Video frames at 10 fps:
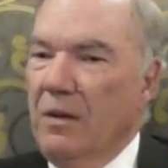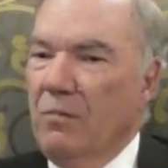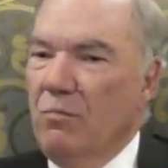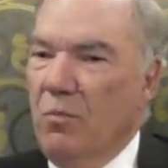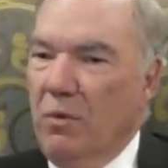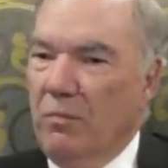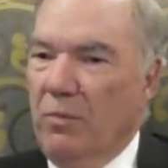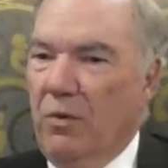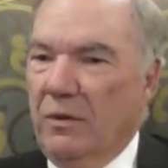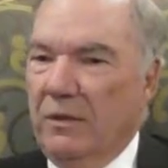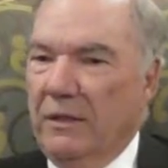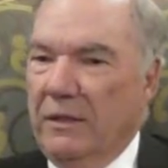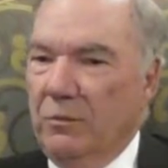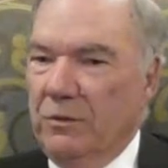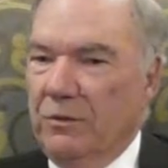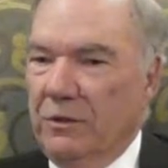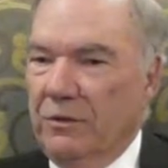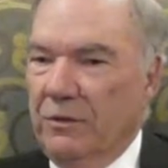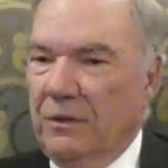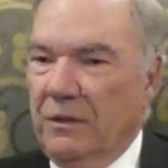more importantly, he was
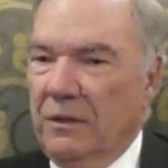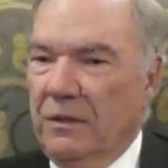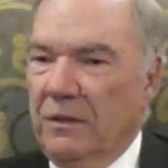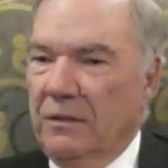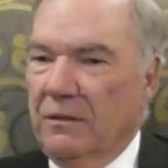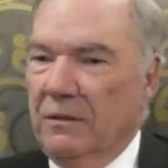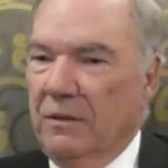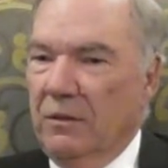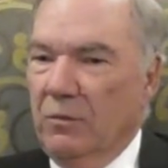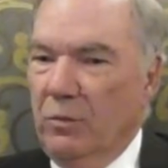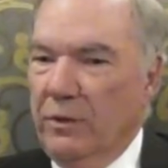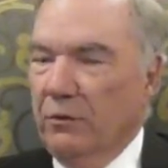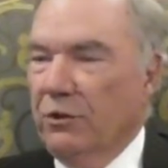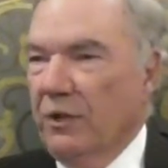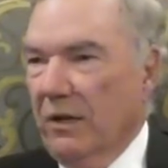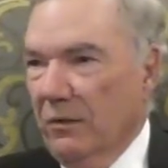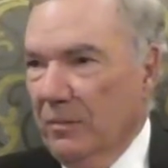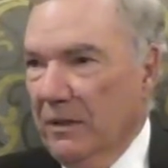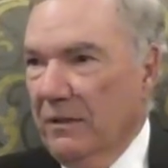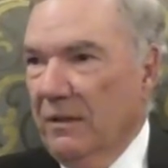just a real
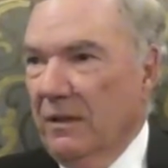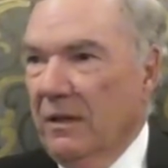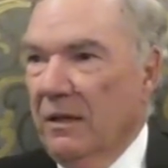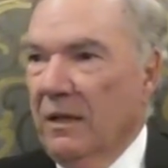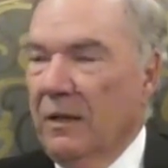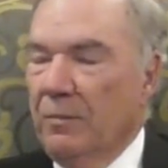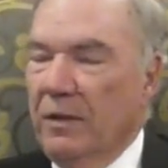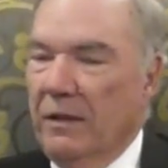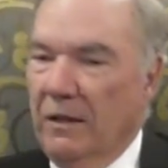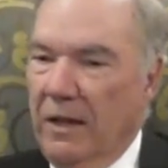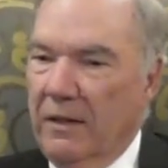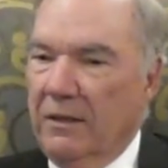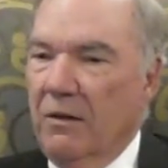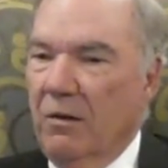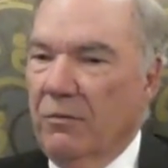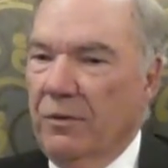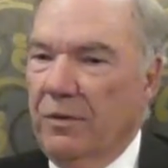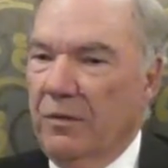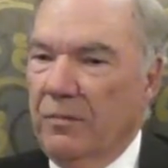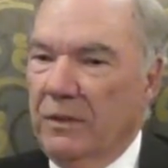gentleman. I played a lot of golf
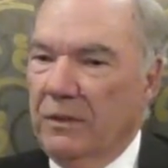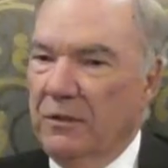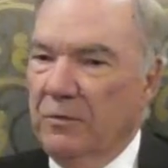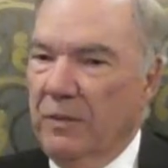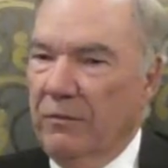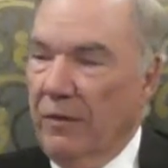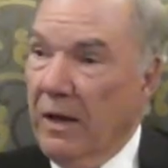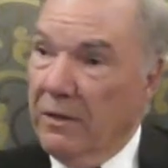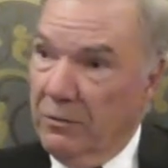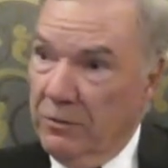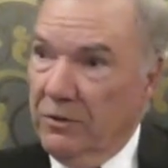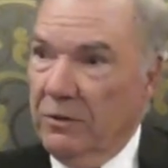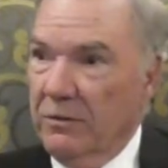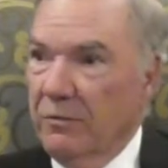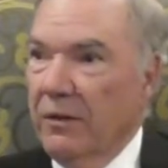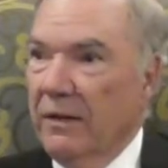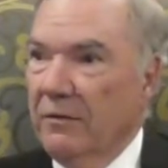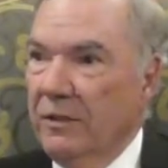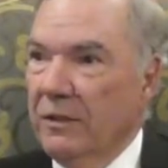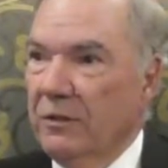with him because my father was a good friend
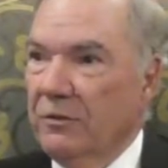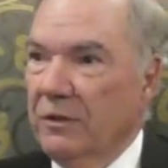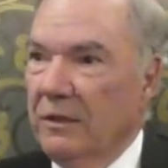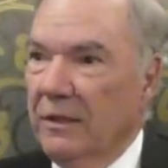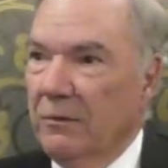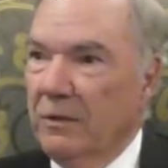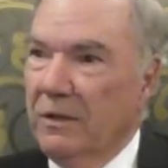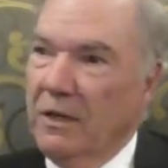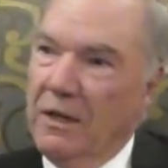of his, and they would